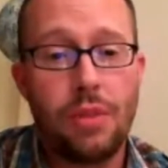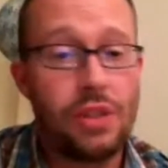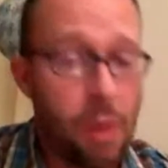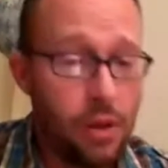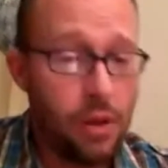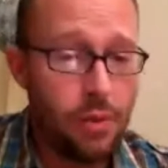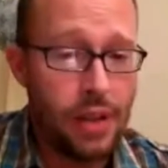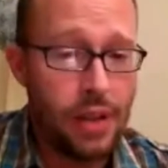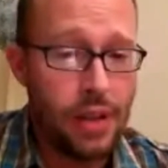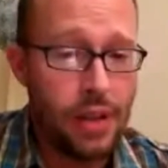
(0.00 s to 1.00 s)
But the
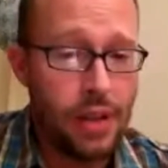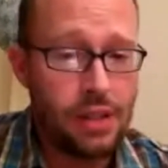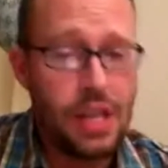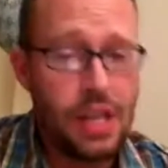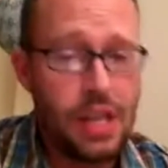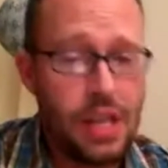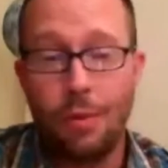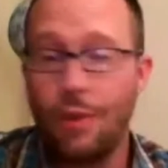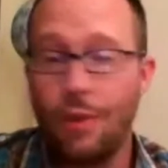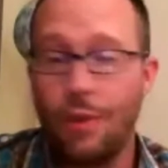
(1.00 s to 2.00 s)
smaller brands,
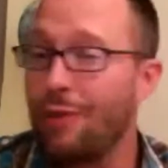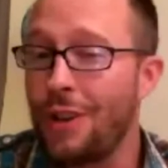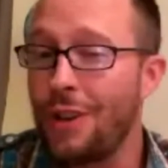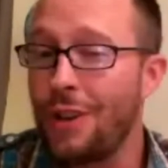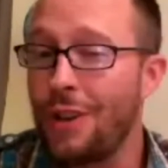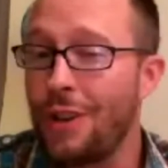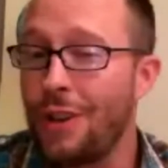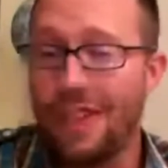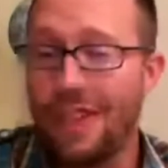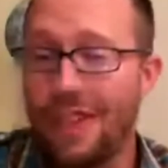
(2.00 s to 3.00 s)
and some of you have already
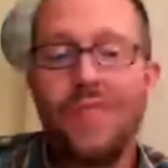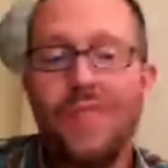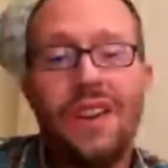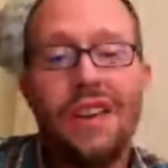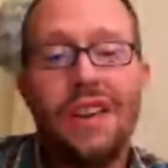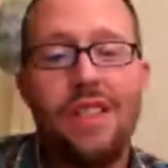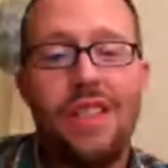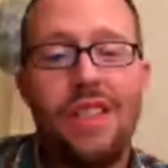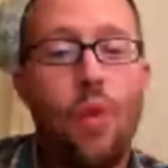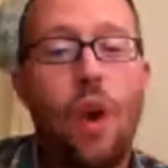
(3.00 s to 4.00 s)
figured this out,
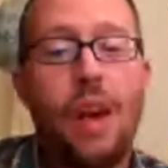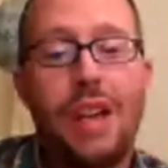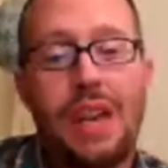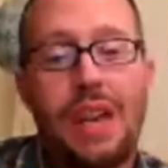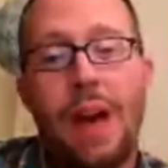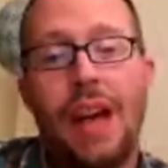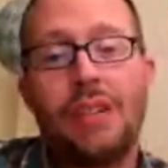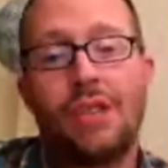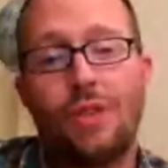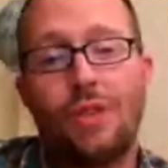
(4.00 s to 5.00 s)
they
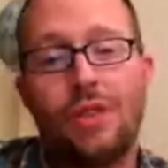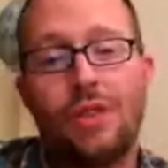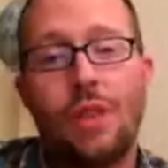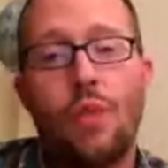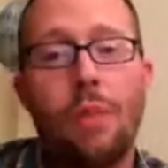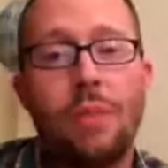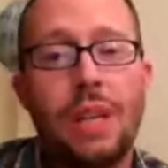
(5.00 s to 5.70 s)
want ambassadors.